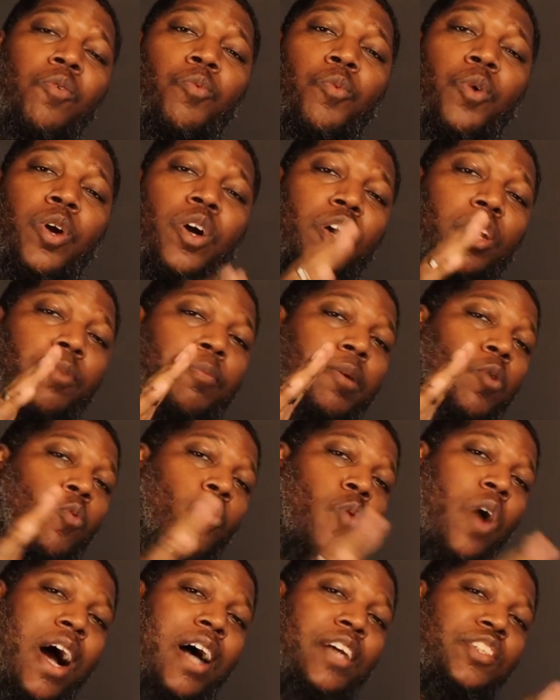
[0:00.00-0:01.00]
We're gonna be
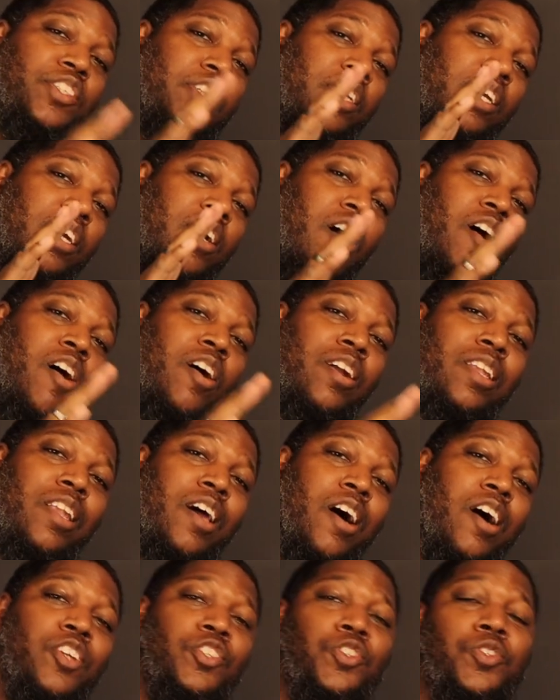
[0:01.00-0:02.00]
washing our
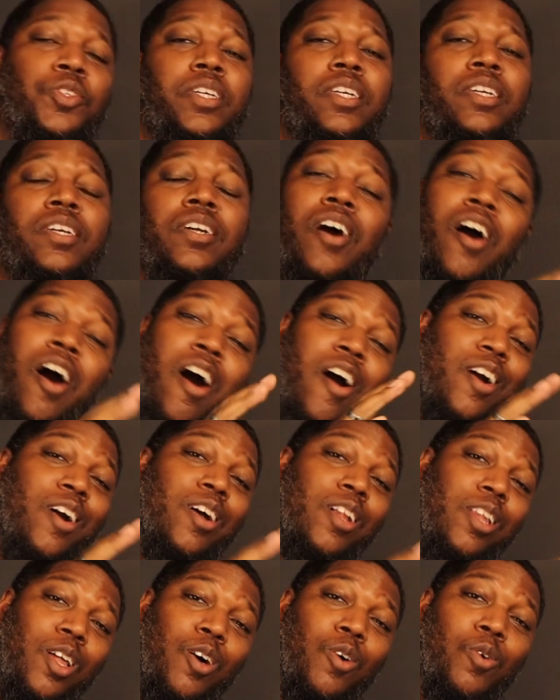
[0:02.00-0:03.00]
laundry, our
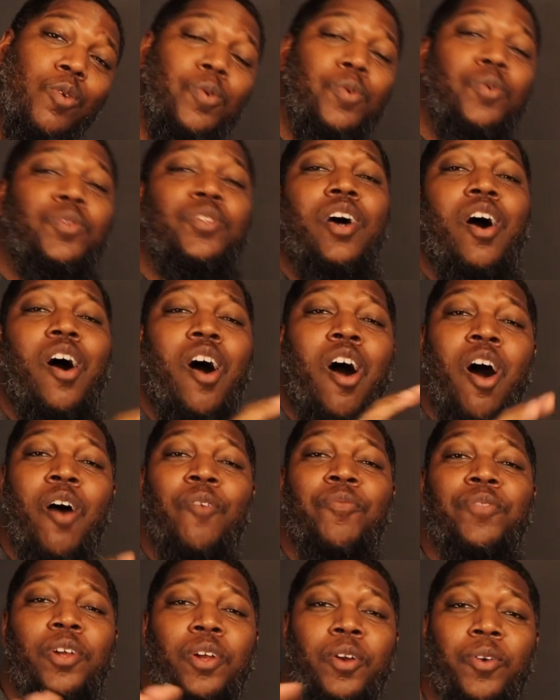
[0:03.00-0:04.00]
clothes
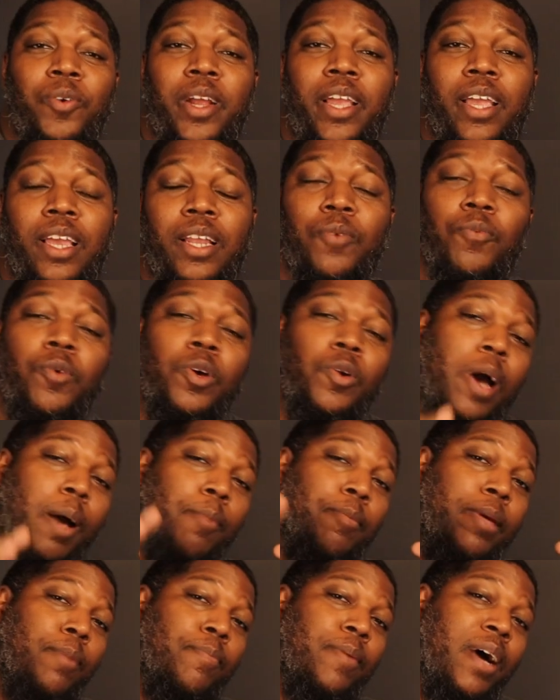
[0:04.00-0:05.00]
off the grid. What do
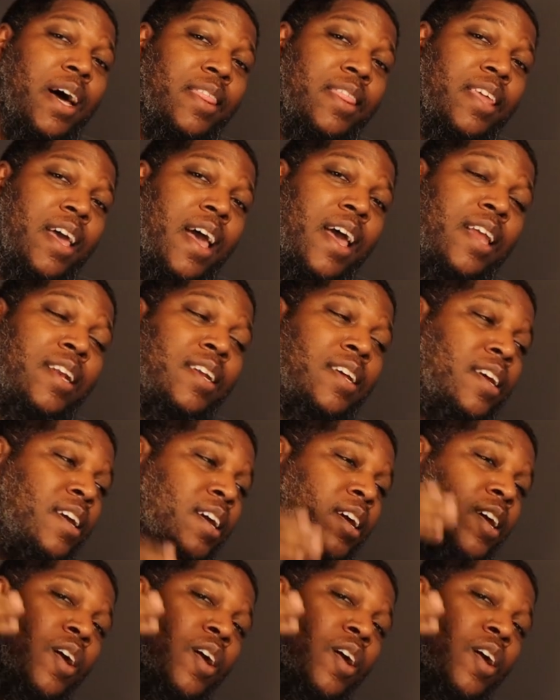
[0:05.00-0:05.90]
I mean by that?